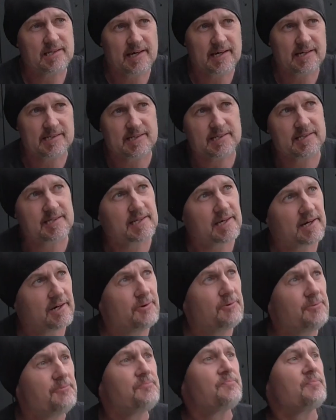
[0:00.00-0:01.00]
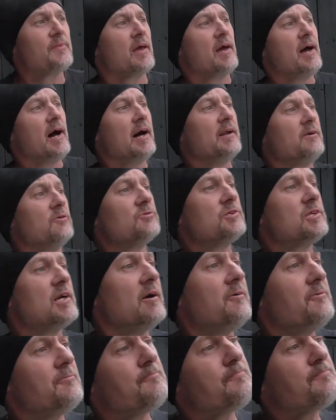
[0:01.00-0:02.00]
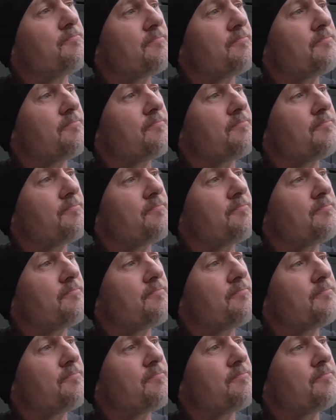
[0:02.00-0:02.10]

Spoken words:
and easy to do. And also,